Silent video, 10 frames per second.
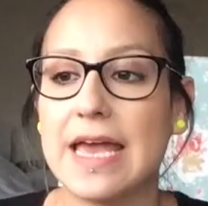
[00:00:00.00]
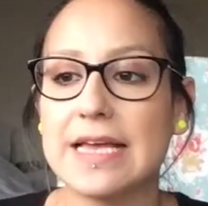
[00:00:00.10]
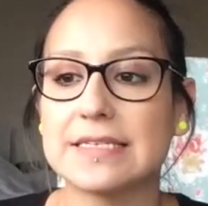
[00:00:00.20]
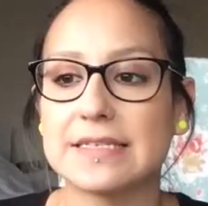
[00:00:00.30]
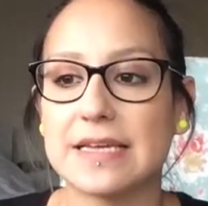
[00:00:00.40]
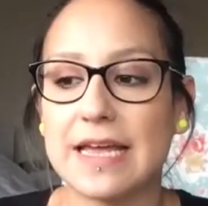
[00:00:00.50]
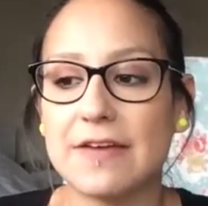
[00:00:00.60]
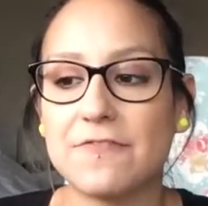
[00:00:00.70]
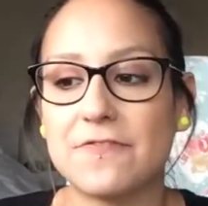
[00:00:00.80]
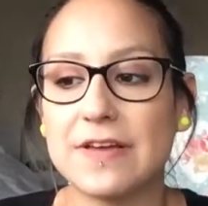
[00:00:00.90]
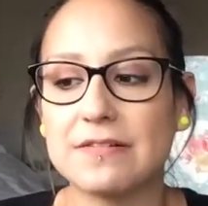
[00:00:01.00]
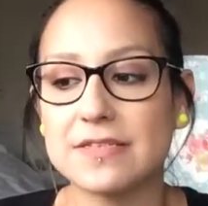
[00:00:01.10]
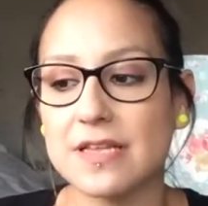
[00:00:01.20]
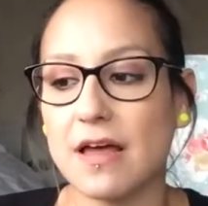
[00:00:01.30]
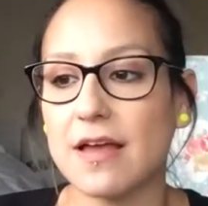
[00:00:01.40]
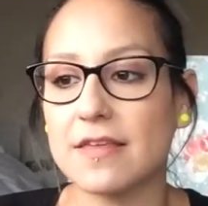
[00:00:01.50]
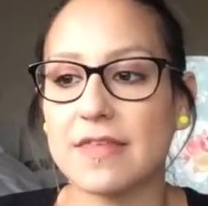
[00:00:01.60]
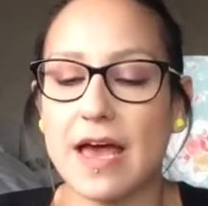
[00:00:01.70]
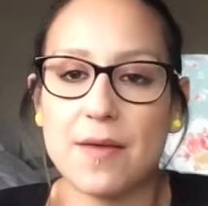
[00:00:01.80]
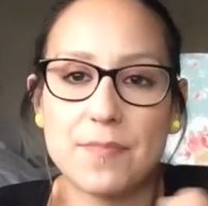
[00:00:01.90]
is that it feels like
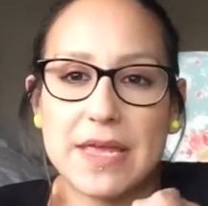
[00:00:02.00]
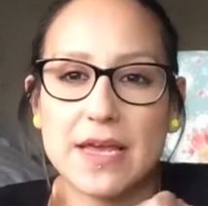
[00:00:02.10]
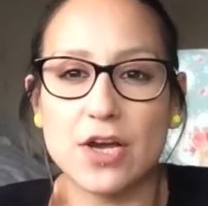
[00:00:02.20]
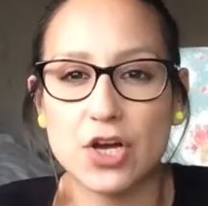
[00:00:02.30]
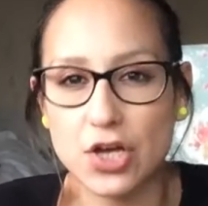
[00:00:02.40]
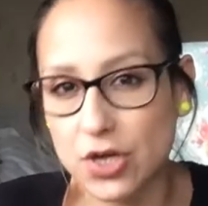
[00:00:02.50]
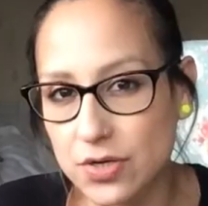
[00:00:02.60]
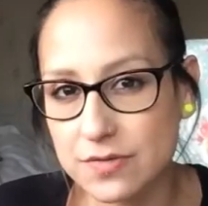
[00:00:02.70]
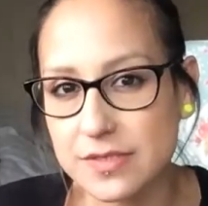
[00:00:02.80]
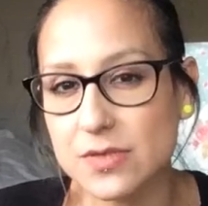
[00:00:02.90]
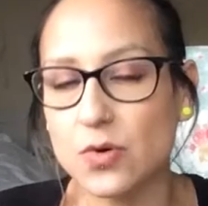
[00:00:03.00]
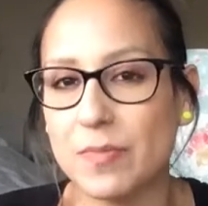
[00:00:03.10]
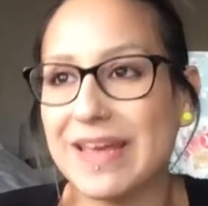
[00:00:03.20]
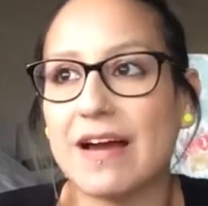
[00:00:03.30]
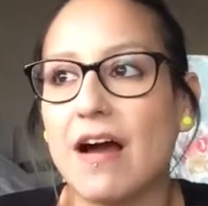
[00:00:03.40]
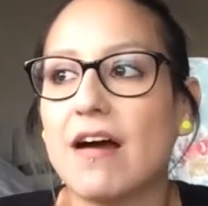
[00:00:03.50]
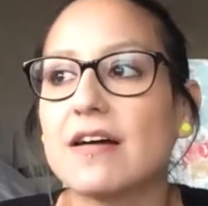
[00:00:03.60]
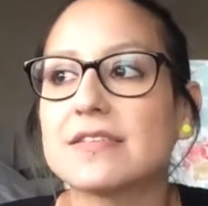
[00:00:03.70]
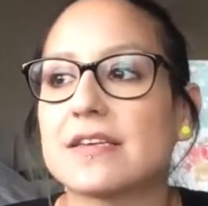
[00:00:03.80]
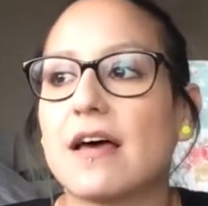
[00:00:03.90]
they're being cocooned or being
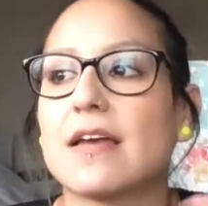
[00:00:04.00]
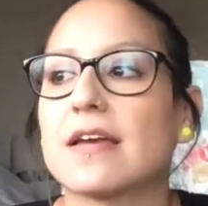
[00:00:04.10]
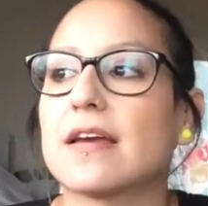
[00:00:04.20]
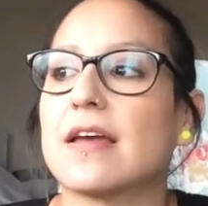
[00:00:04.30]
hugged, like,